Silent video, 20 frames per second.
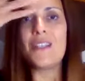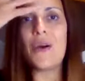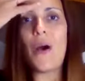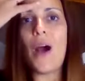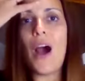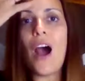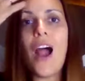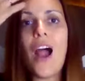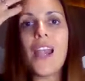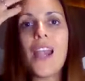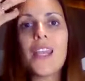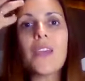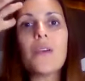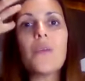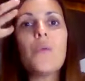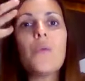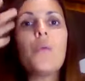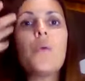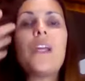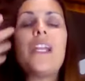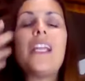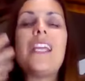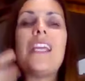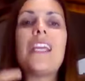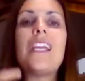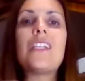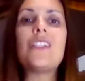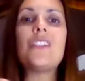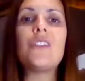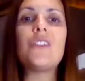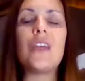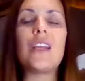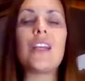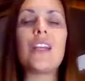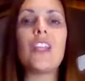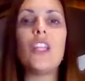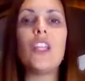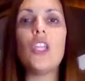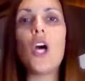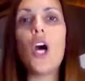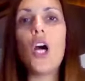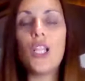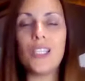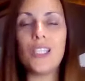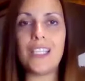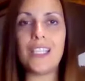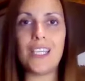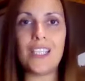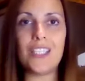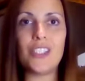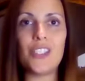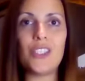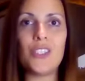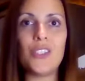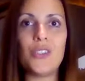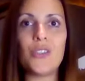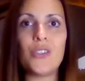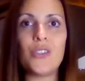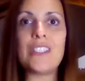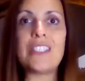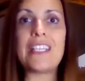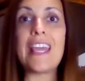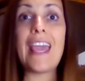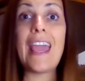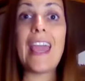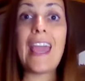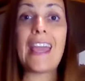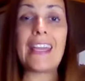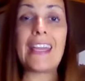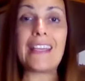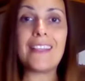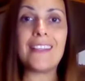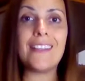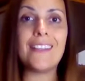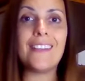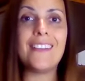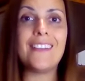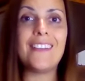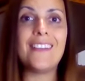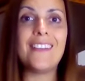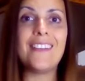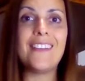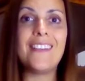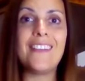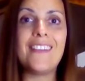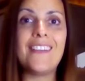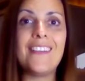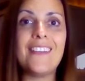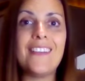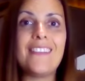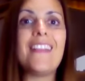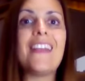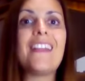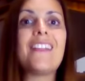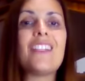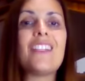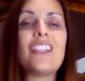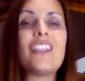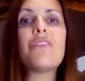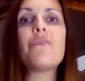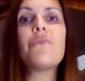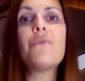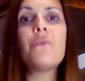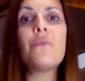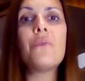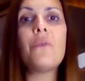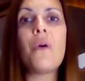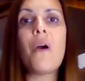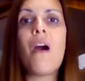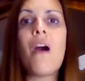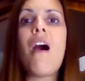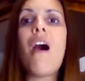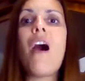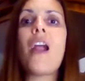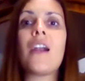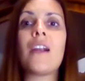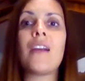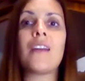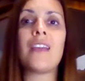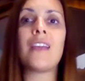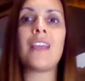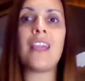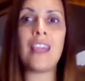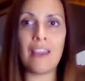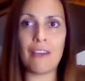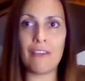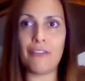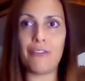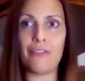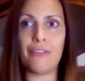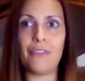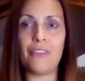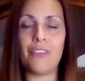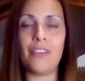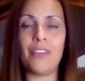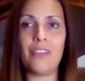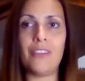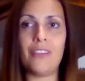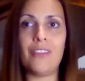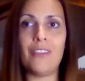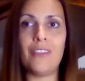So are you willing to acknowledge today that you are a gift?